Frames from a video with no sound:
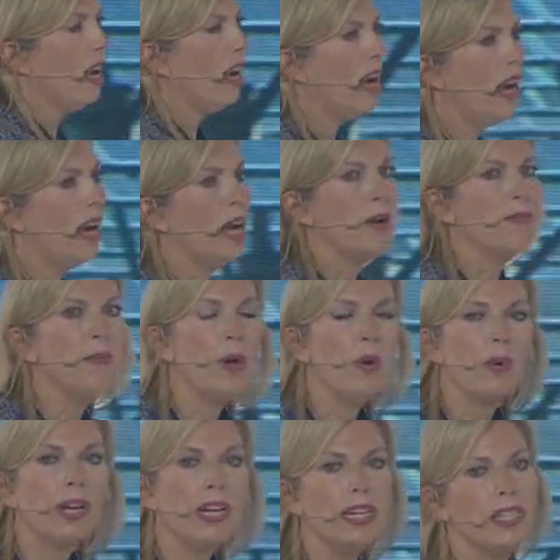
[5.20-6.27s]

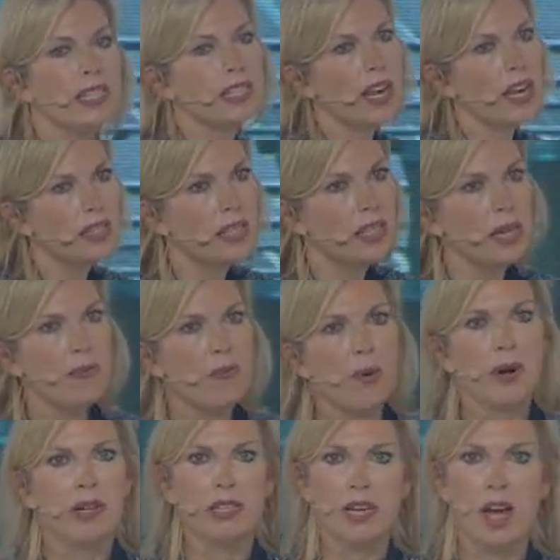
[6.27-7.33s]
We're going to discuss an
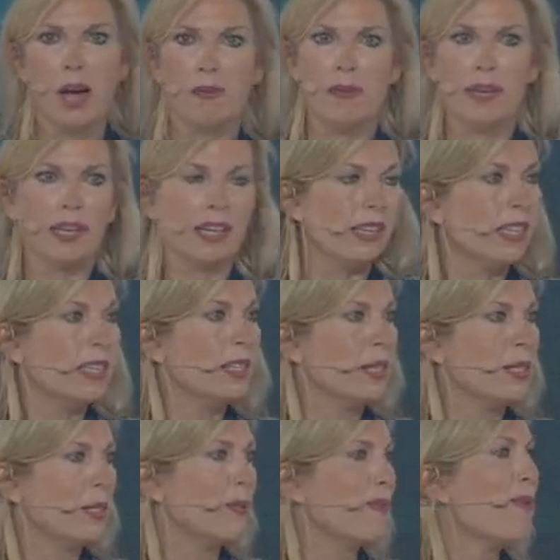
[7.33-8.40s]
important topic, at least
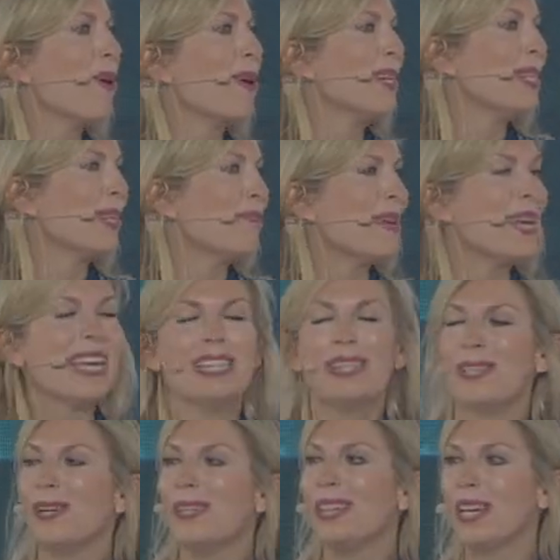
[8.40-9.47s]
important to me and
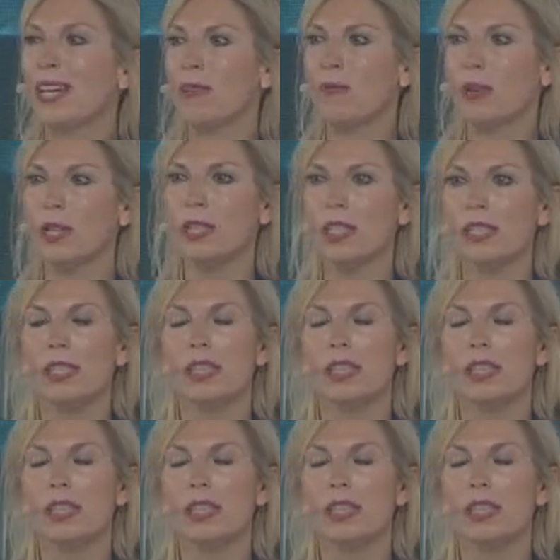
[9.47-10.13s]
certainly Convergence,